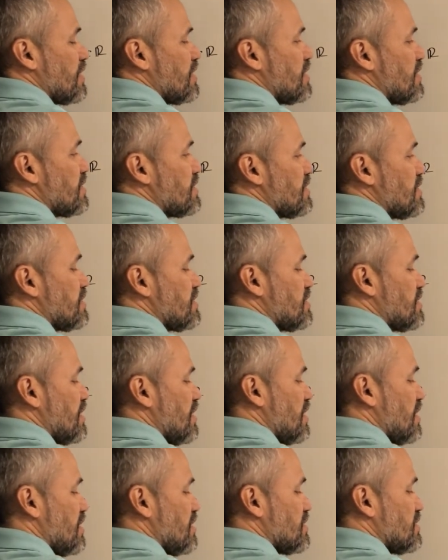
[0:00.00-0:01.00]
This is
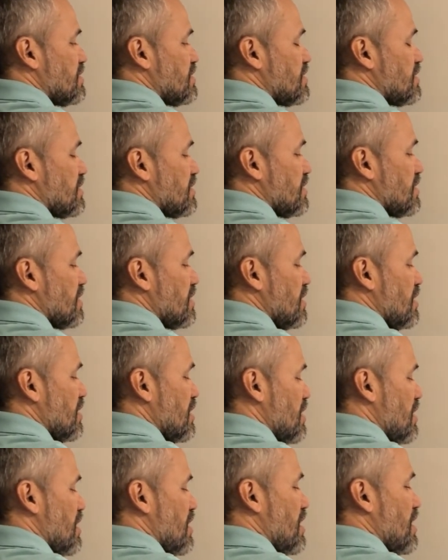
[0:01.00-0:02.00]
just
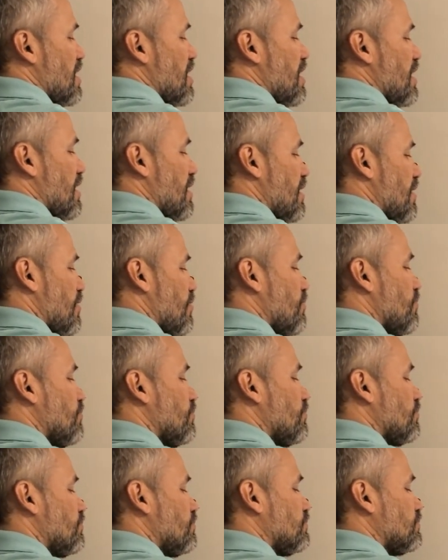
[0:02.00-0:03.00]

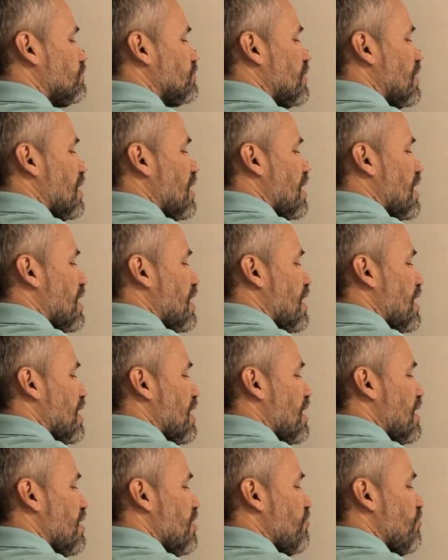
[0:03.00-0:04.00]

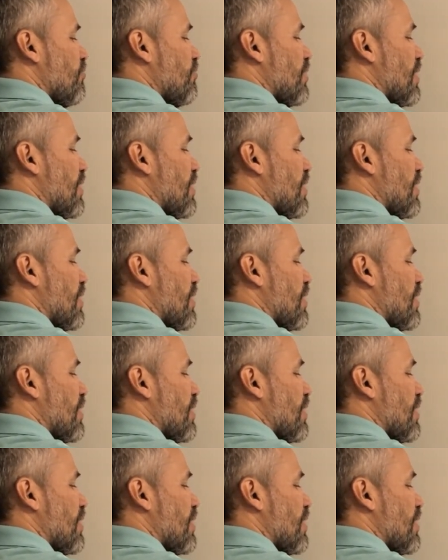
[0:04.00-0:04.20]
f